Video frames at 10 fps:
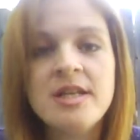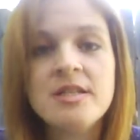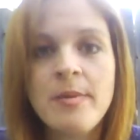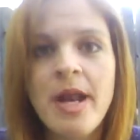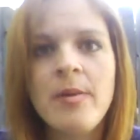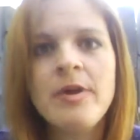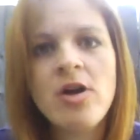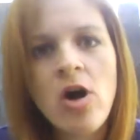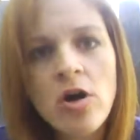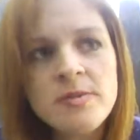it's about how many
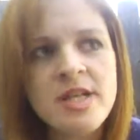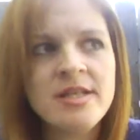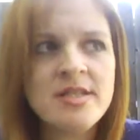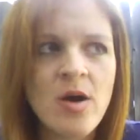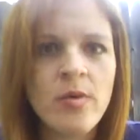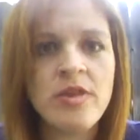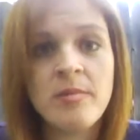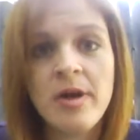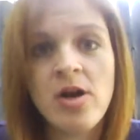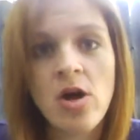carbs, and is that
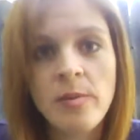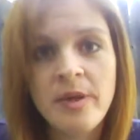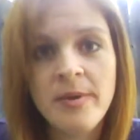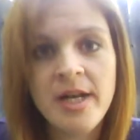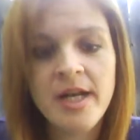within my carb limit,